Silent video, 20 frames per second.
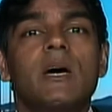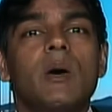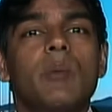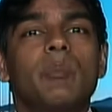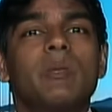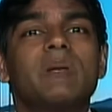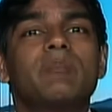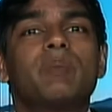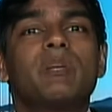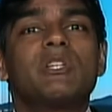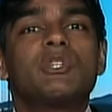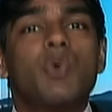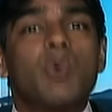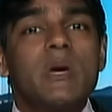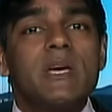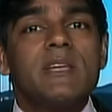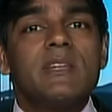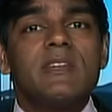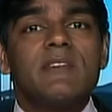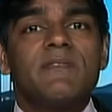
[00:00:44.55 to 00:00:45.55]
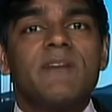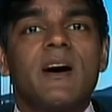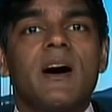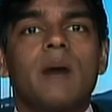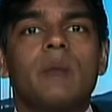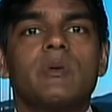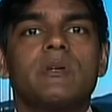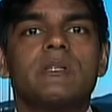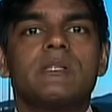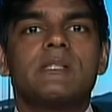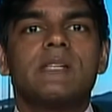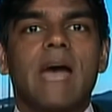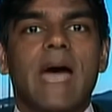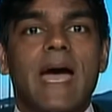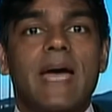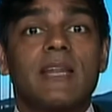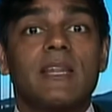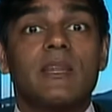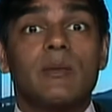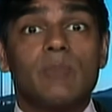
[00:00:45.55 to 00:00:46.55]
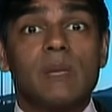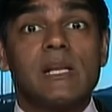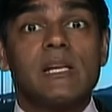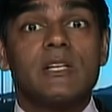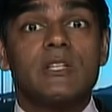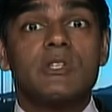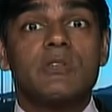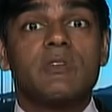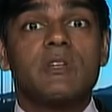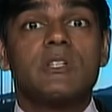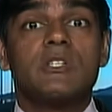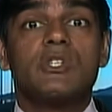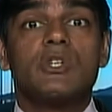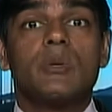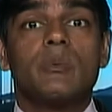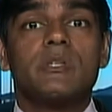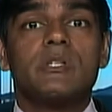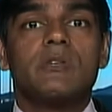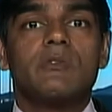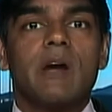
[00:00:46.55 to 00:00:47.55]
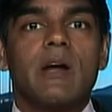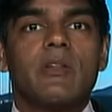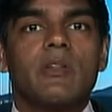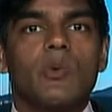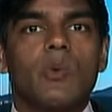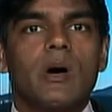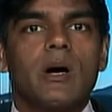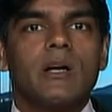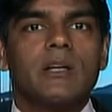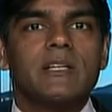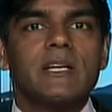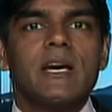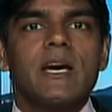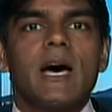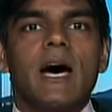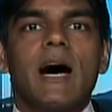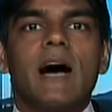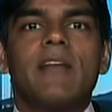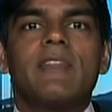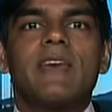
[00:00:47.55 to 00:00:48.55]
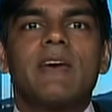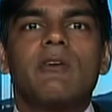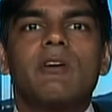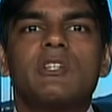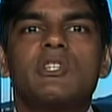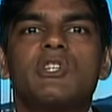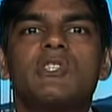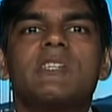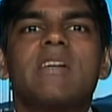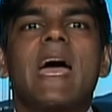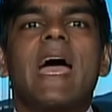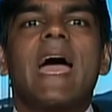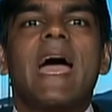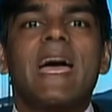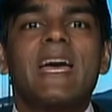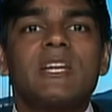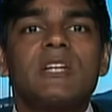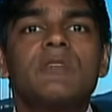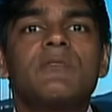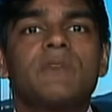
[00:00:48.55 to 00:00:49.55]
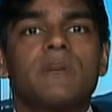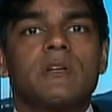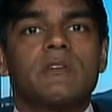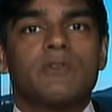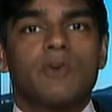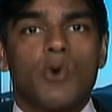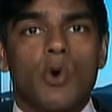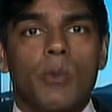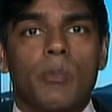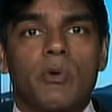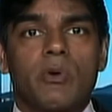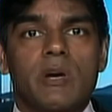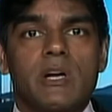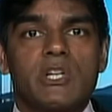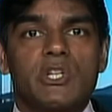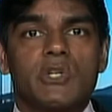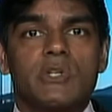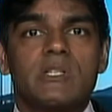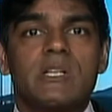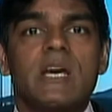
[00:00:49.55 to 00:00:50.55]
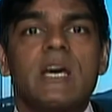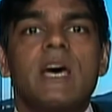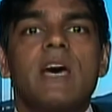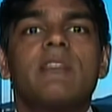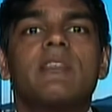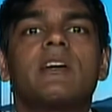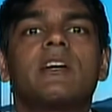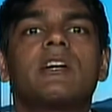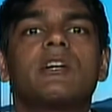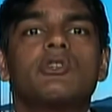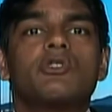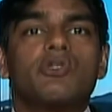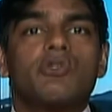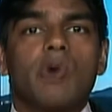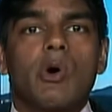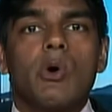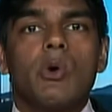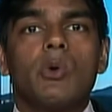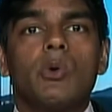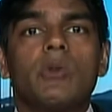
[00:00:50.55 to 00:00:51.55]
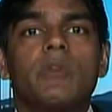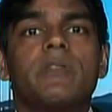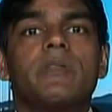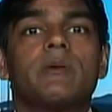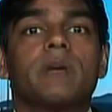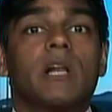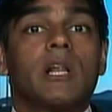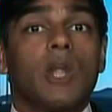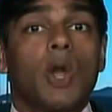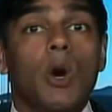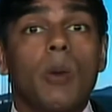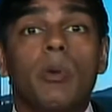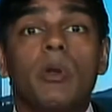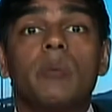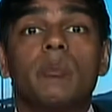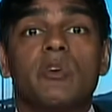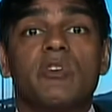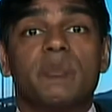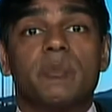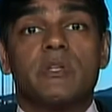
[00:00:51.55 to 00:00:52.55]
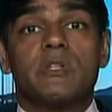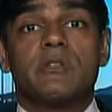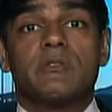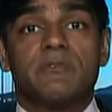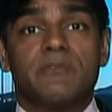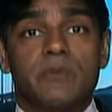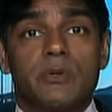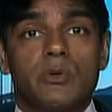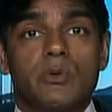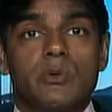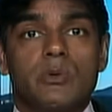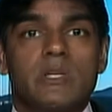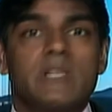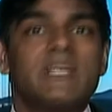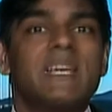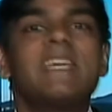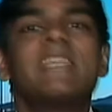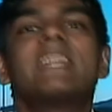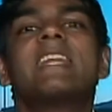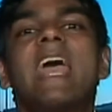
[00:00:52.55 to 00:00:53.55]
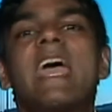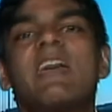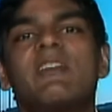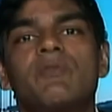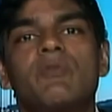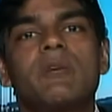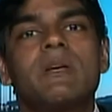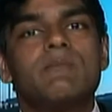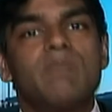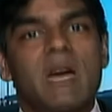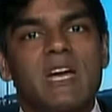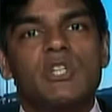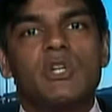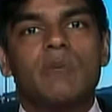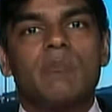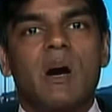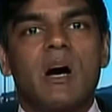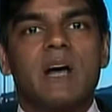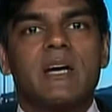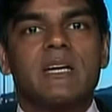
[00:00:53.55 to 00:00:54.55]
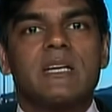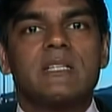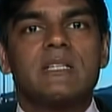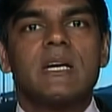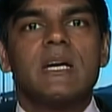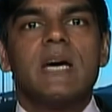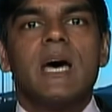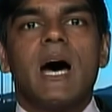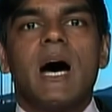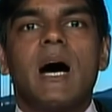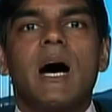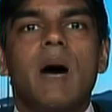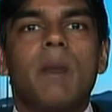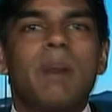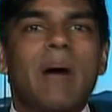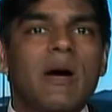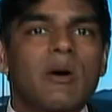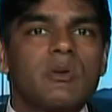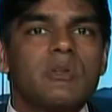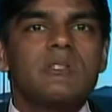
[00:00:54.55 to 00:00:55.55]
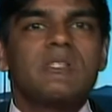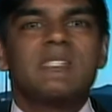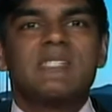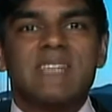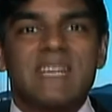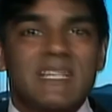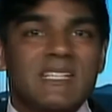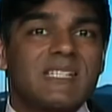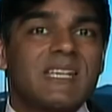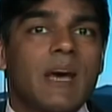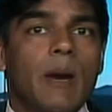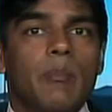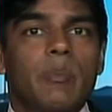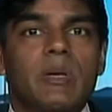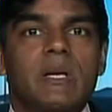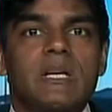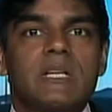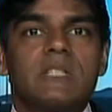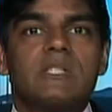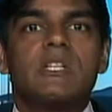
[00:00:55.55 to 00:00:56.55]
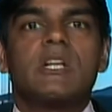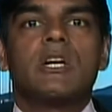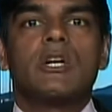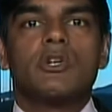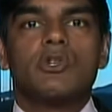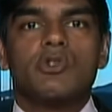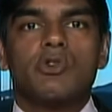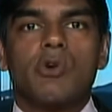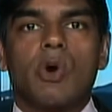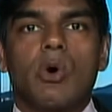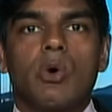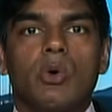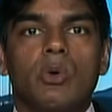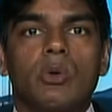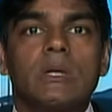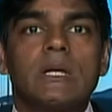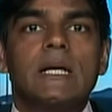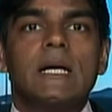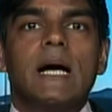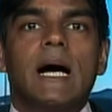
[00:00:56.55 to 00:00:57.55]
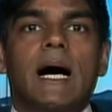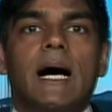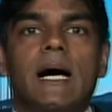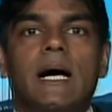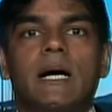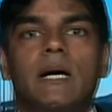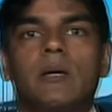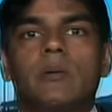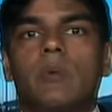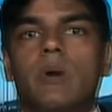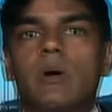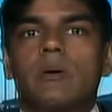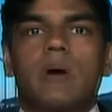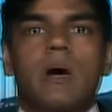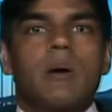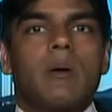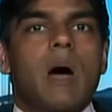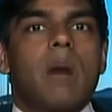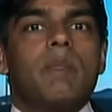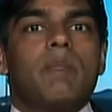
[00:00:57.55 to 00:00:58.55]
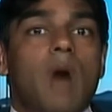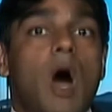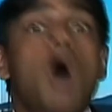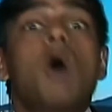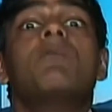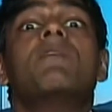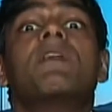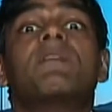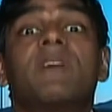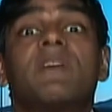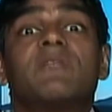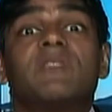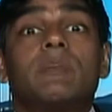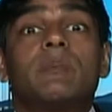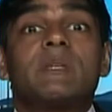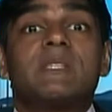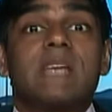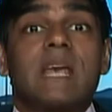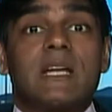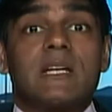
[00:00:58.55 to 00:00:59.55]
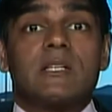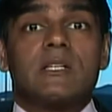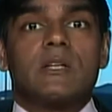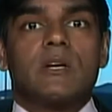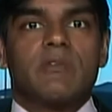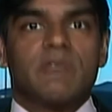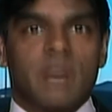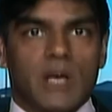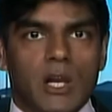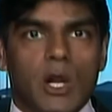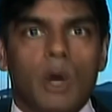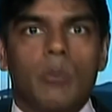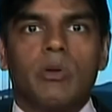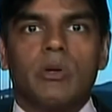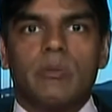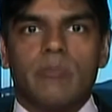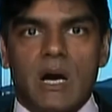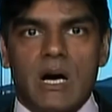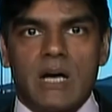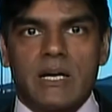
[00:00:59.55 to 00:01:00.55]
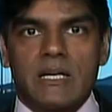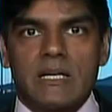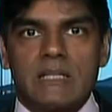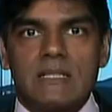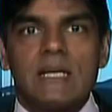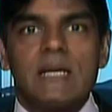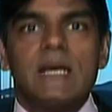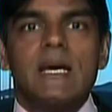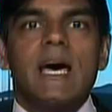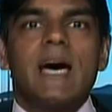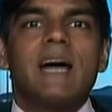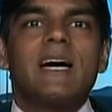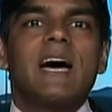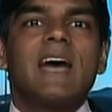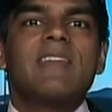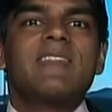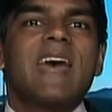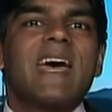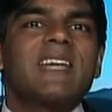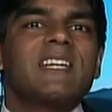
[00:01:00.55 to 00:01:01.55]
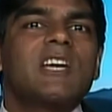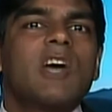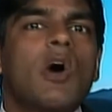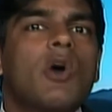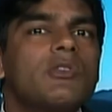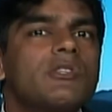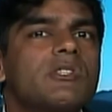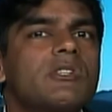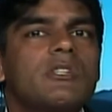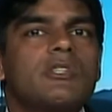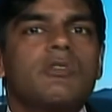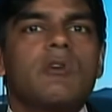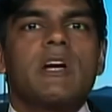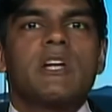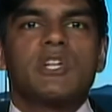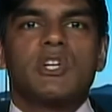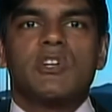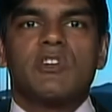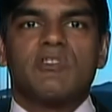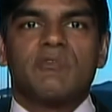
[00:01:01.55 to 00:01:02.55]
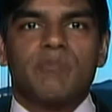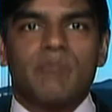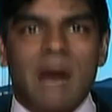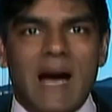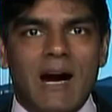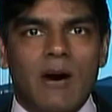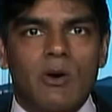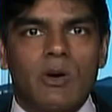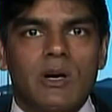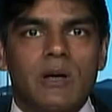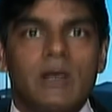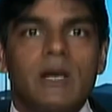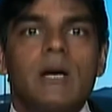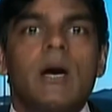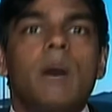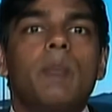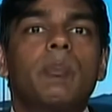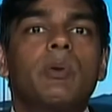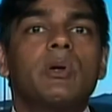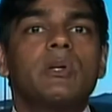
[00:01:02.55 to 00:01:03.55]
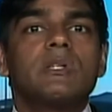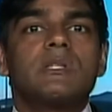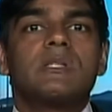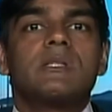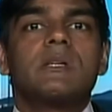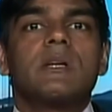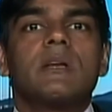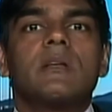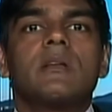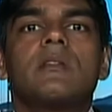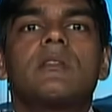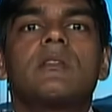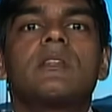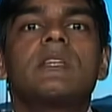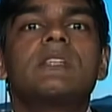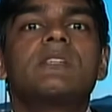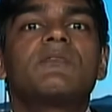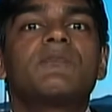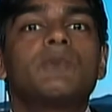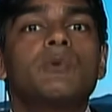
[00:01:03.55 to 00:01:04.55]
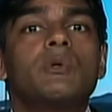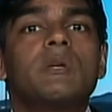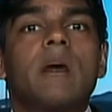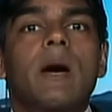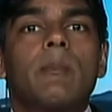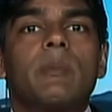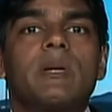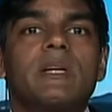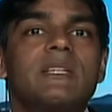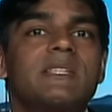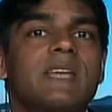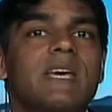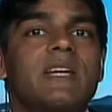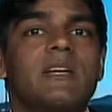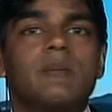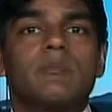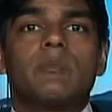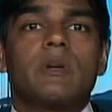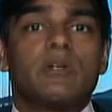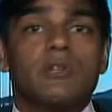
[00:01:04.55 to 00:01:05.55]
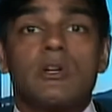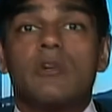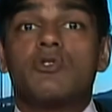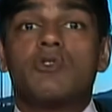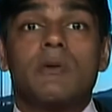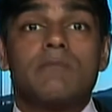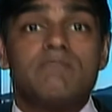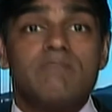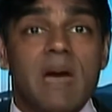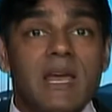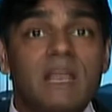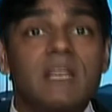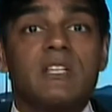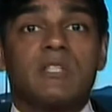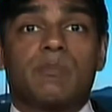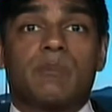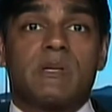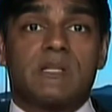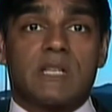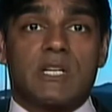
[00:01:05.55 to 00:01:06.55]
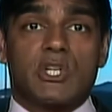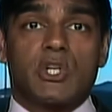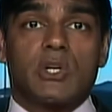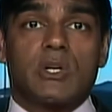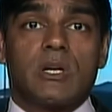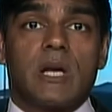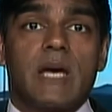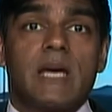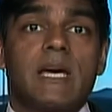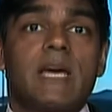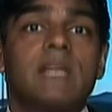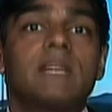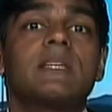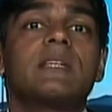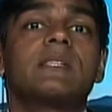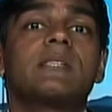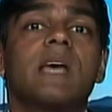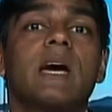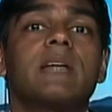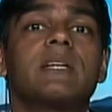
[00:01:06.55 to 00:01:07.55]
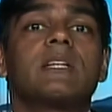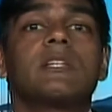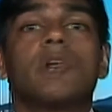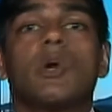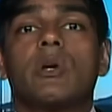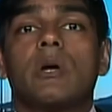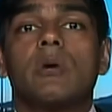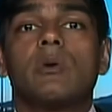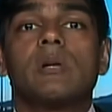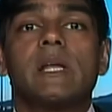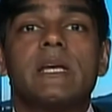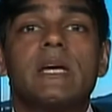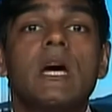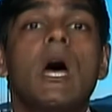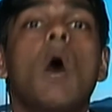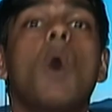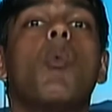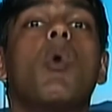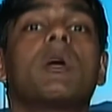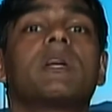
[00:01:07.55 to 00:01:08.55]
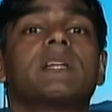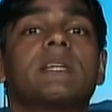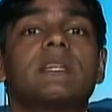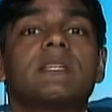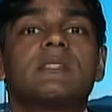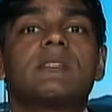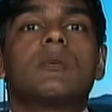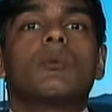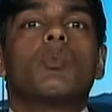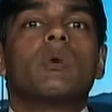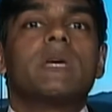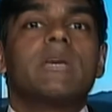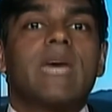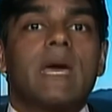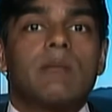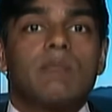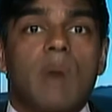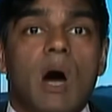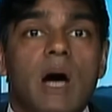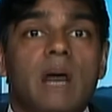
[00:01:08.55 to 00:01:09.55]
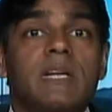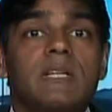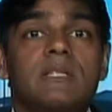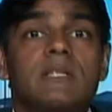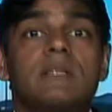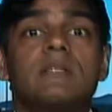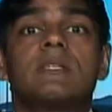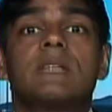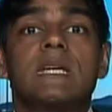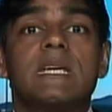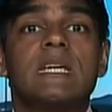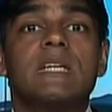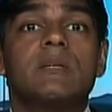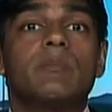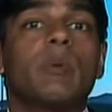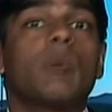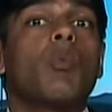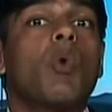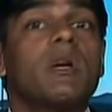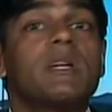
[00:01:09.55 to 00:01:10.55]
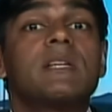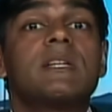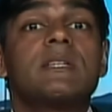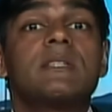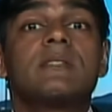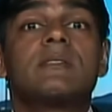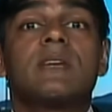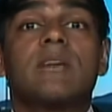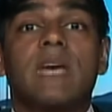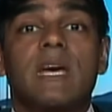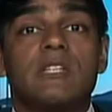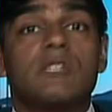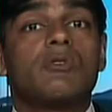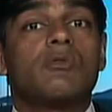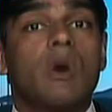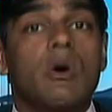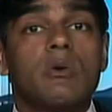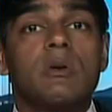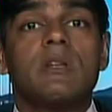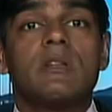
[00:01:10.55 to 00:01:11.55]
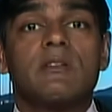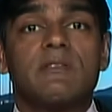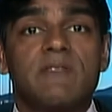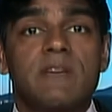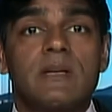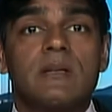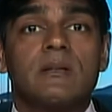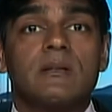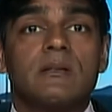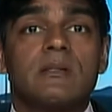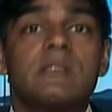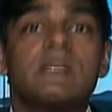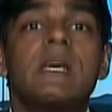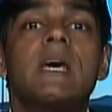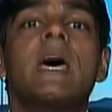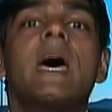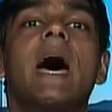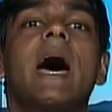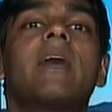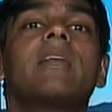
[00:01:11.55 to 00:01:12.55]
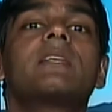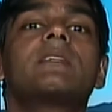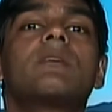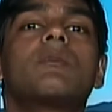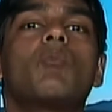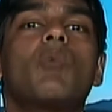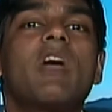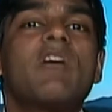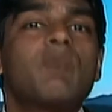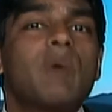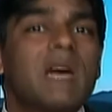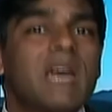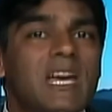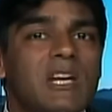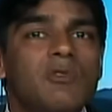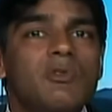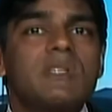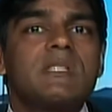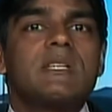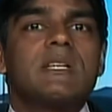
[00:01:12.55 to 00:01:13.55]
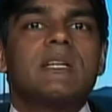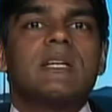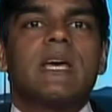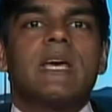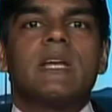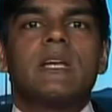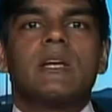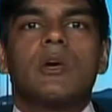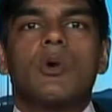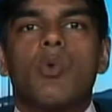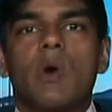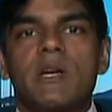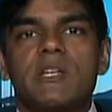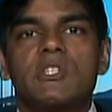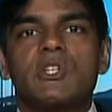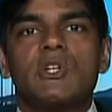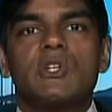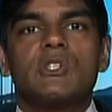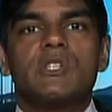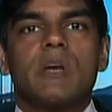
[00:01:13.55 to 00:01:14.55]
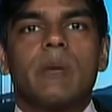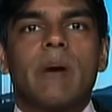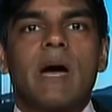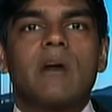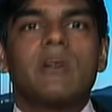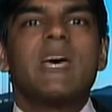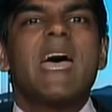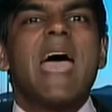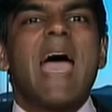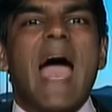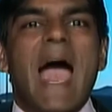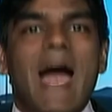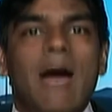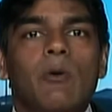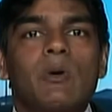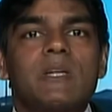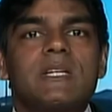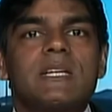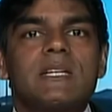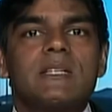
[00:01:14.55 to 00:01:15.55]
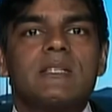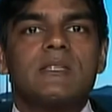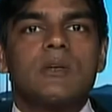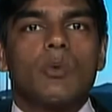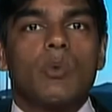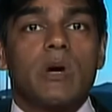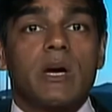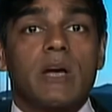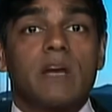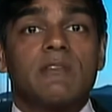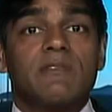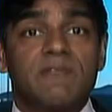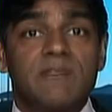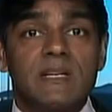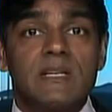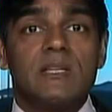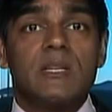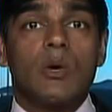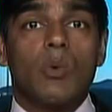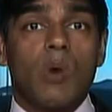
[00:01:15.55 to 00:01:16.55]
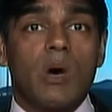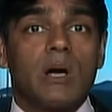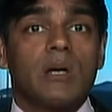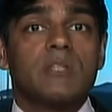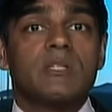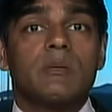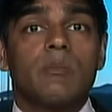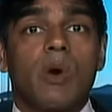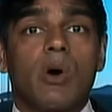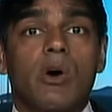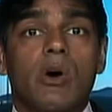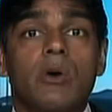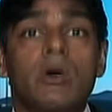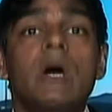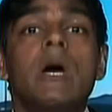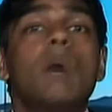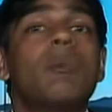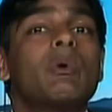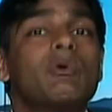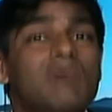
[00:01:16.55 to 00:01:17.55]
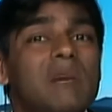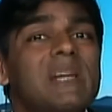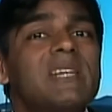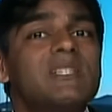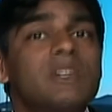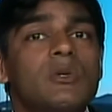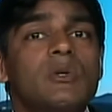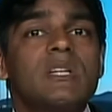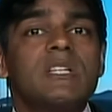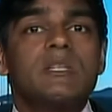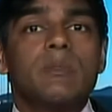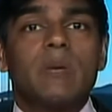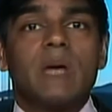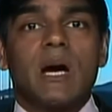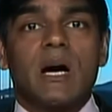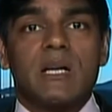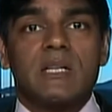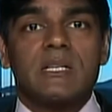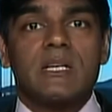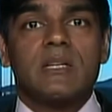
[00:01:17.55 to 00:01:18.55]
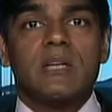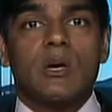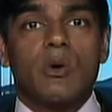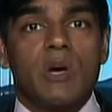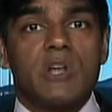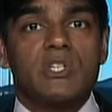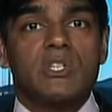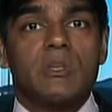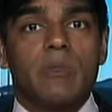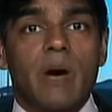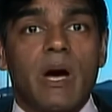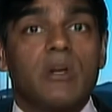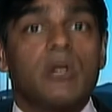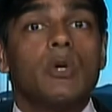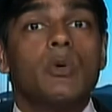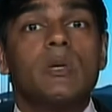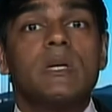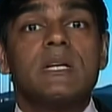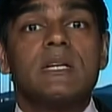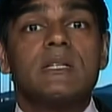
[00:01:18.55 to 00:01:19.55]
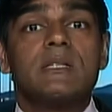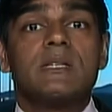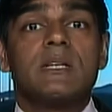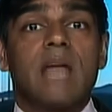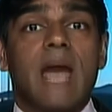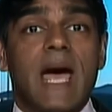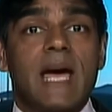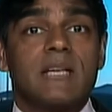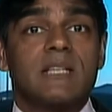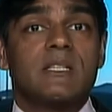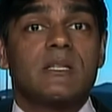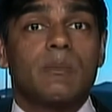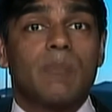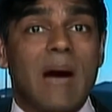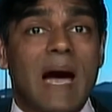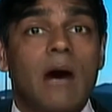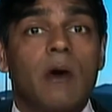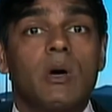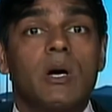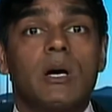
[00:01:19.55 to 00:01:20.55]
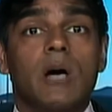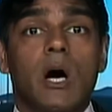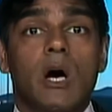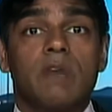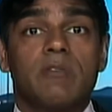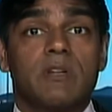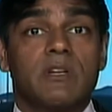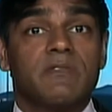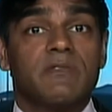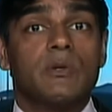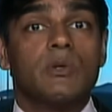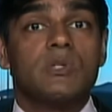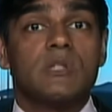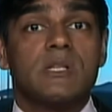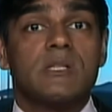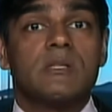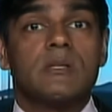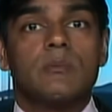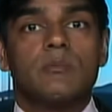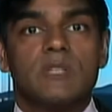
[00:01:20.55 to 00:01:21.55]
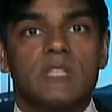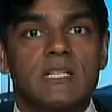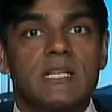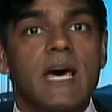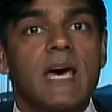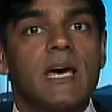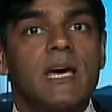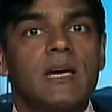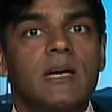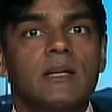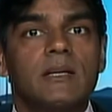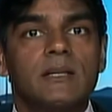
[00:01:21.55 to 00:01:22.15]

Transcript: But between the farmers and the millions of consumers around the world, uh, there are just a handful of corporations that control the global movement of food. And in every major market, uh, about six companies control uh, uh, over fifty percent of the global market. Uh, and that concentration of power puts uh, these food companies in a, a, a tremendous position in deciding not only what it is that we get marketed to eat, but what it is that gets grown in the fields. And if we're interested in questions about how it is that we're going to feed the world tomorrow, we really do need to be asking the question about who it is that has the power over the food system today.